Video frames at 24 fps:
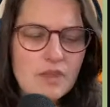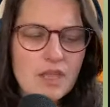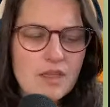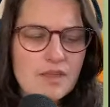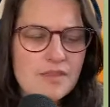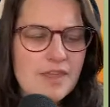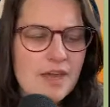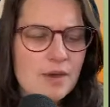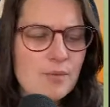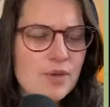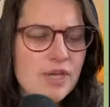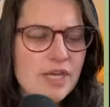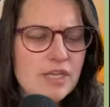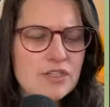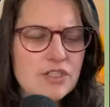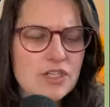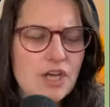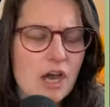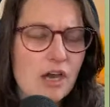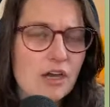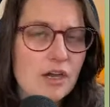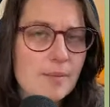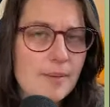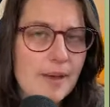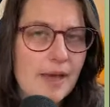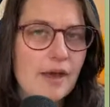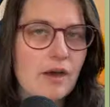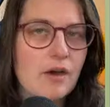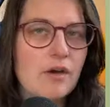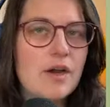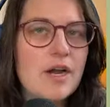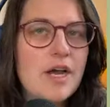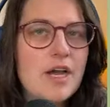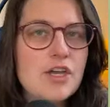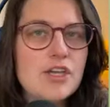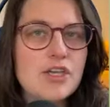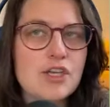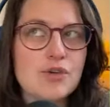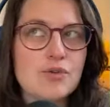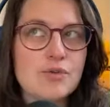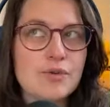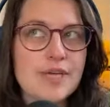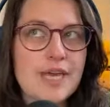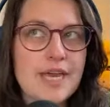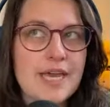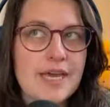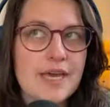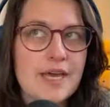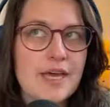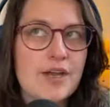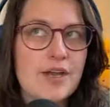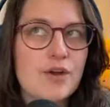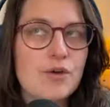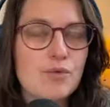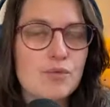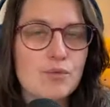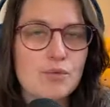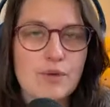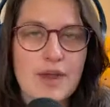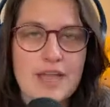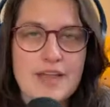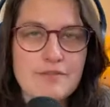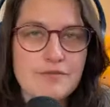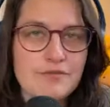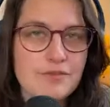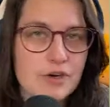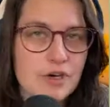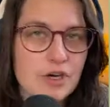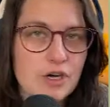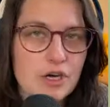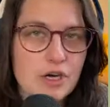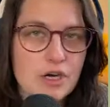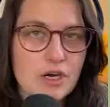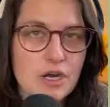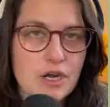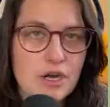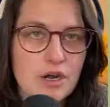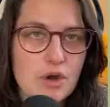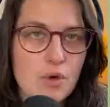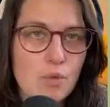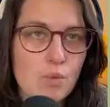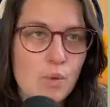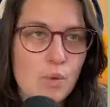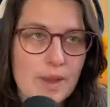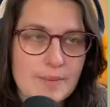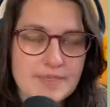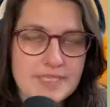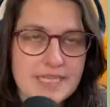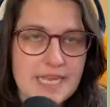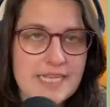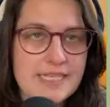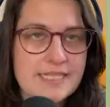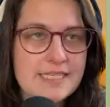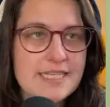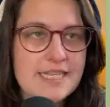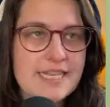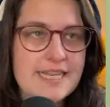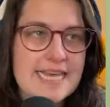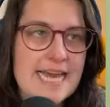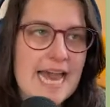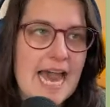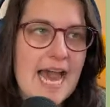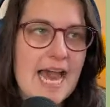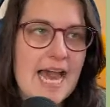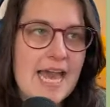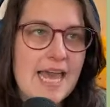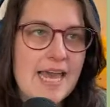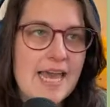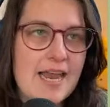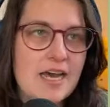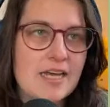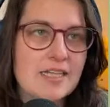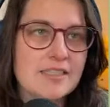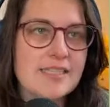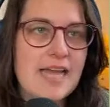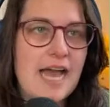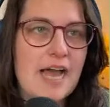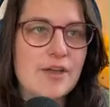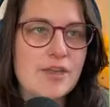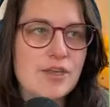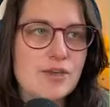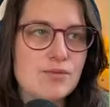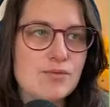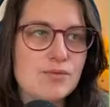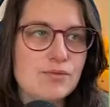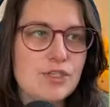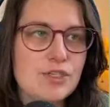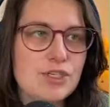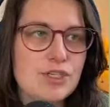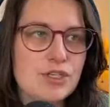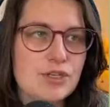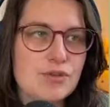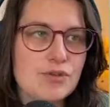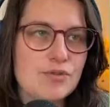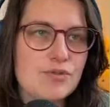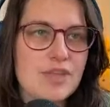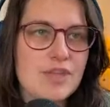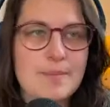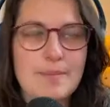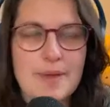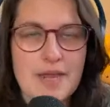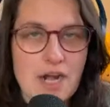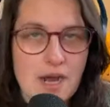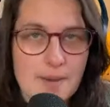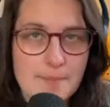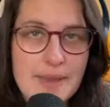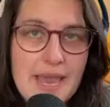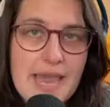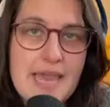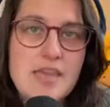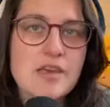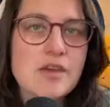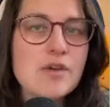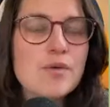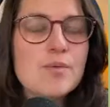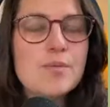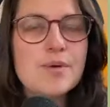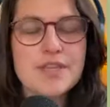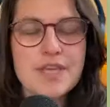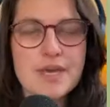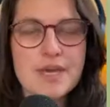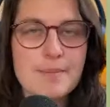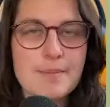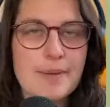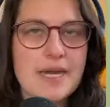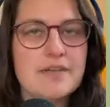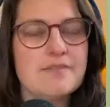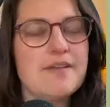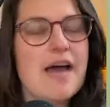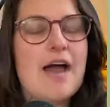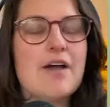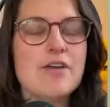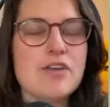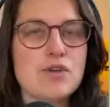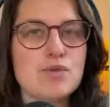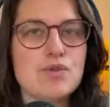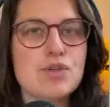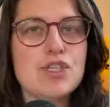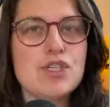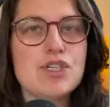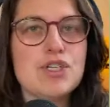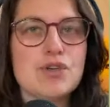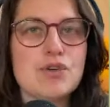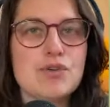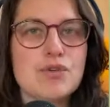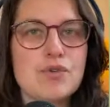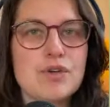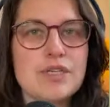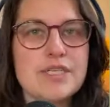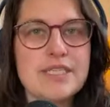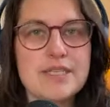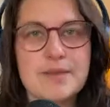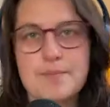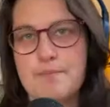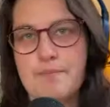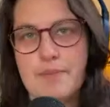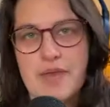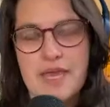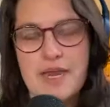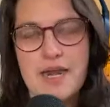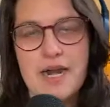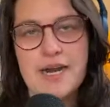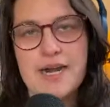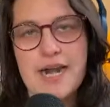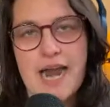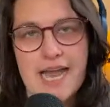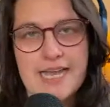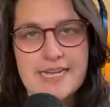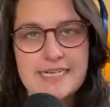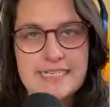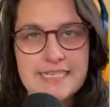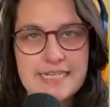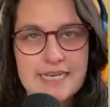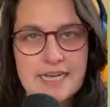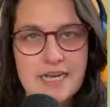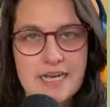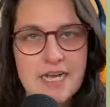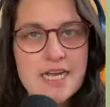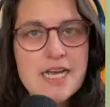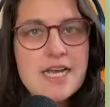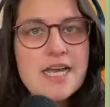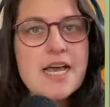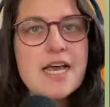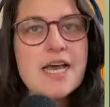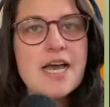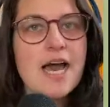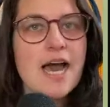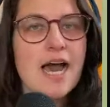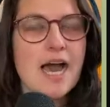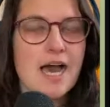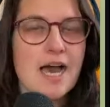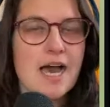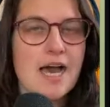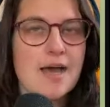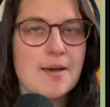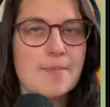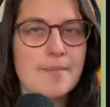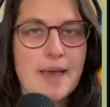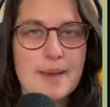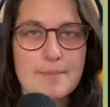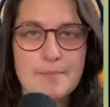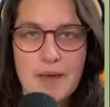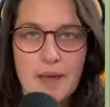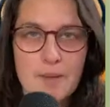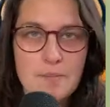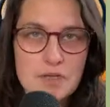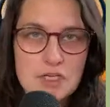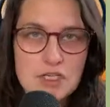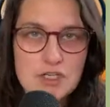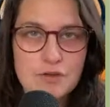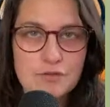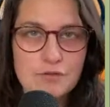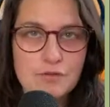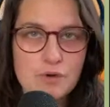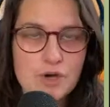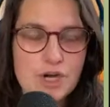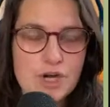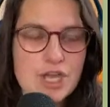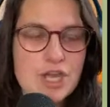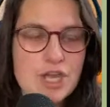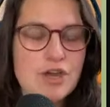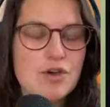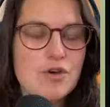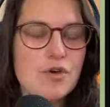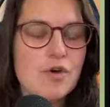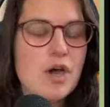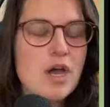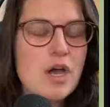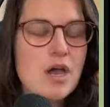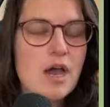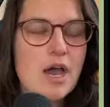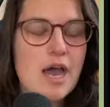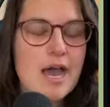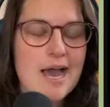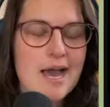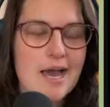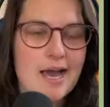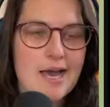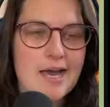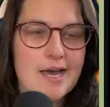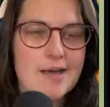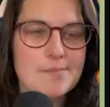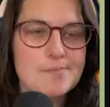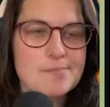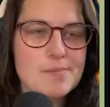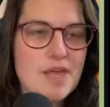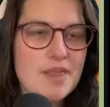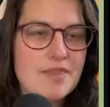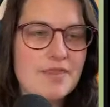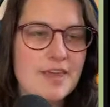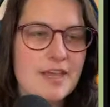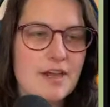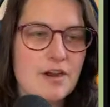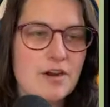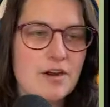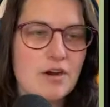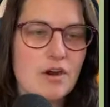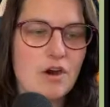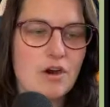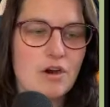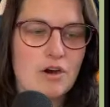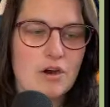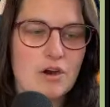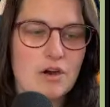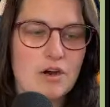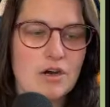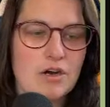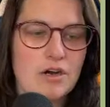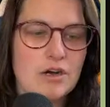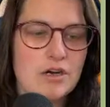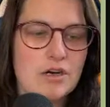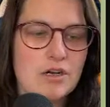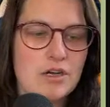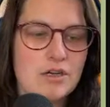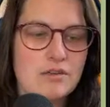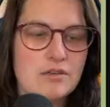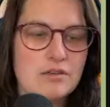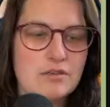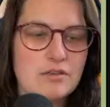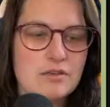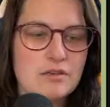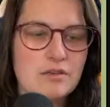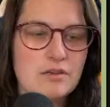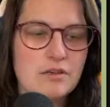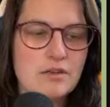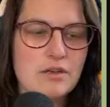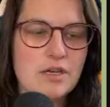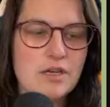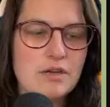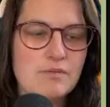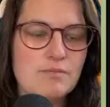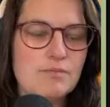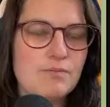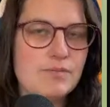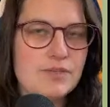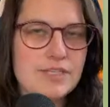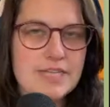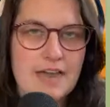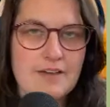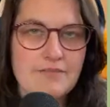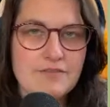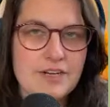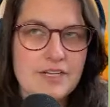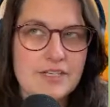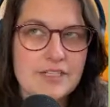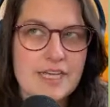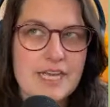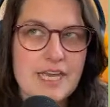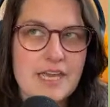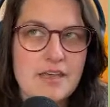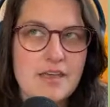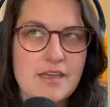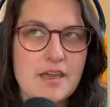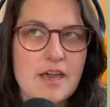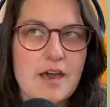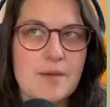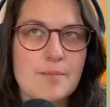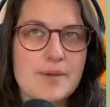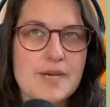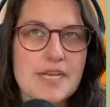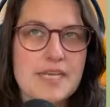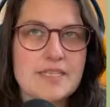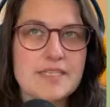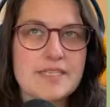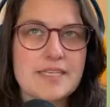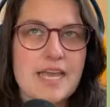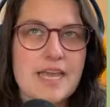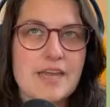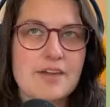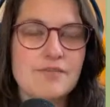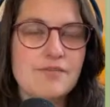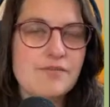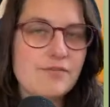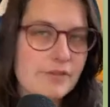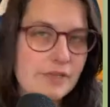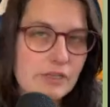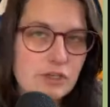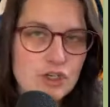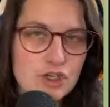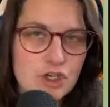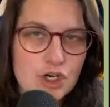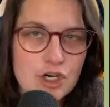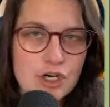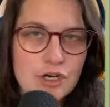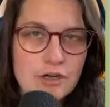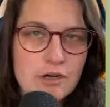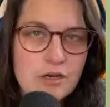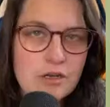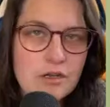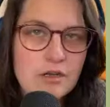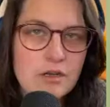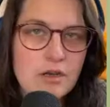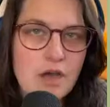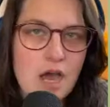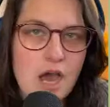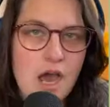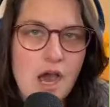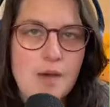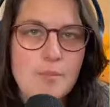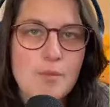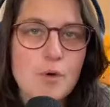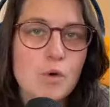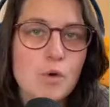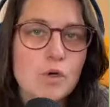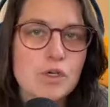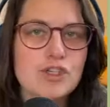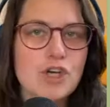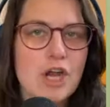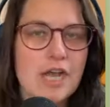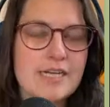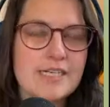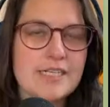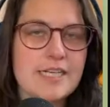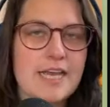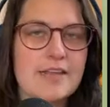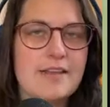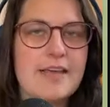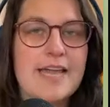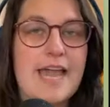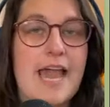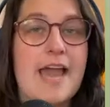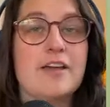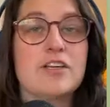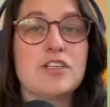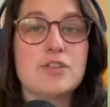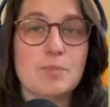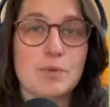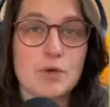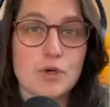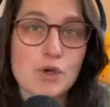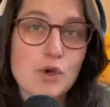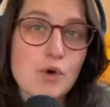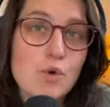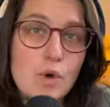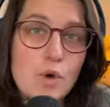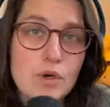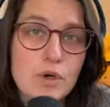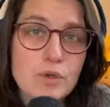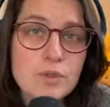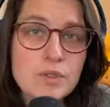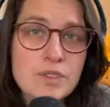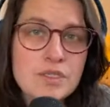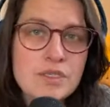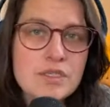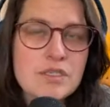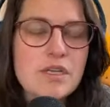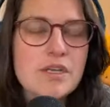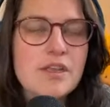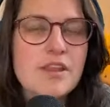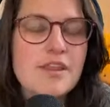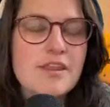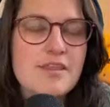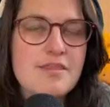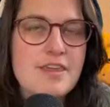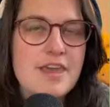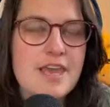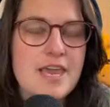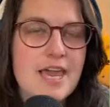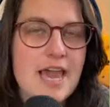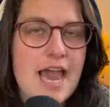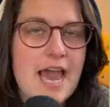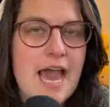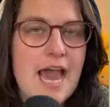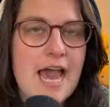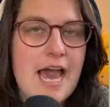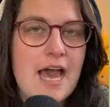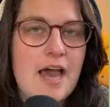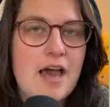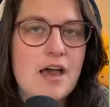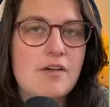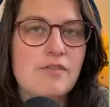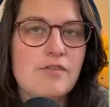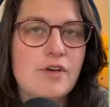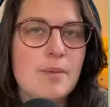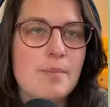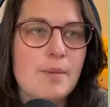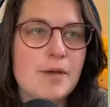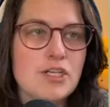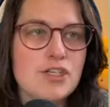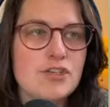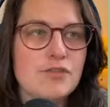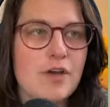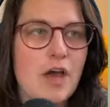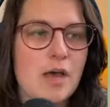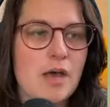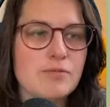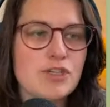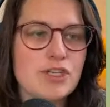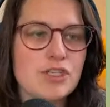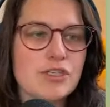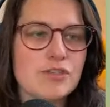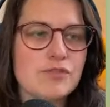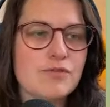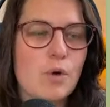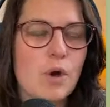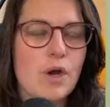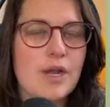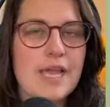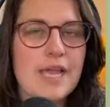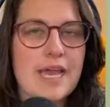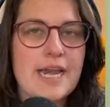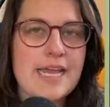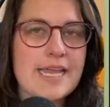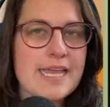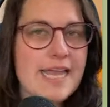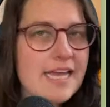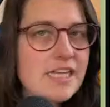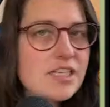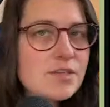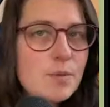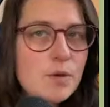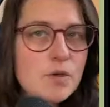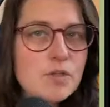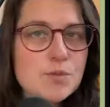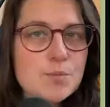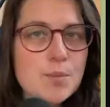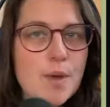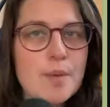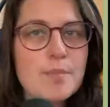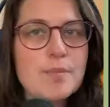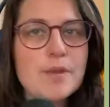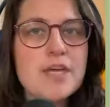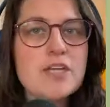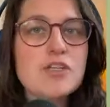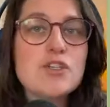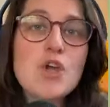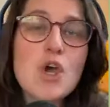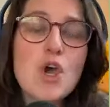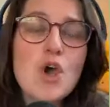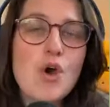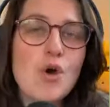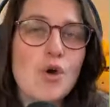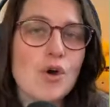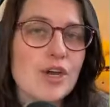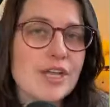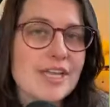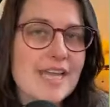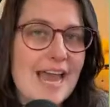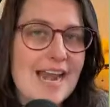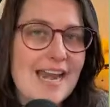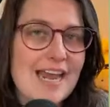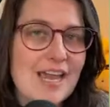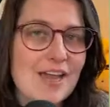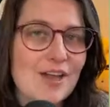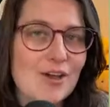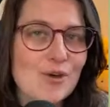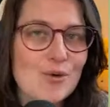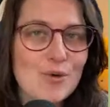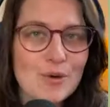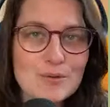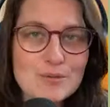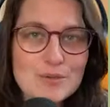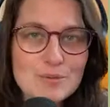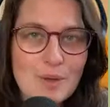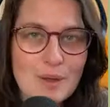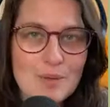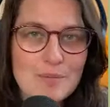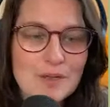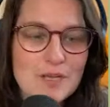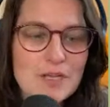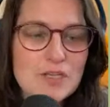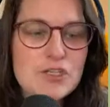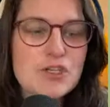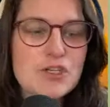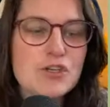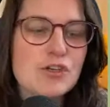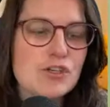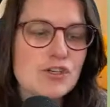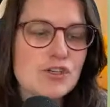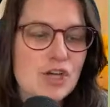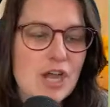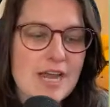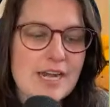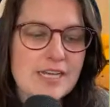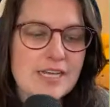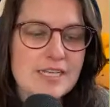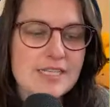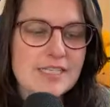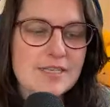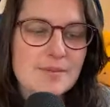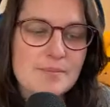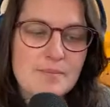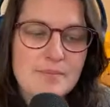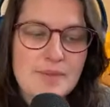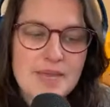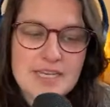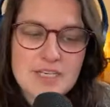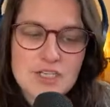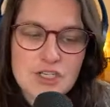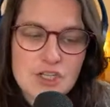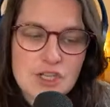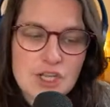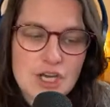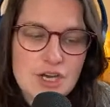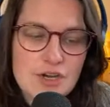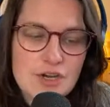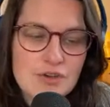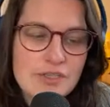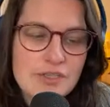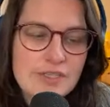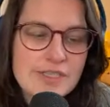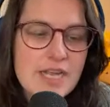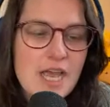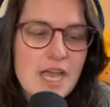That we can talk about. You can write for websites that allow you to, they might not pay you, but they might allow you to submit an idea and publish it for you. There are definitely companies like Featured who are trying to get like expert quotes. They have a bunch of options for getting guest posts published or getting quotes published. You can try to submit to those.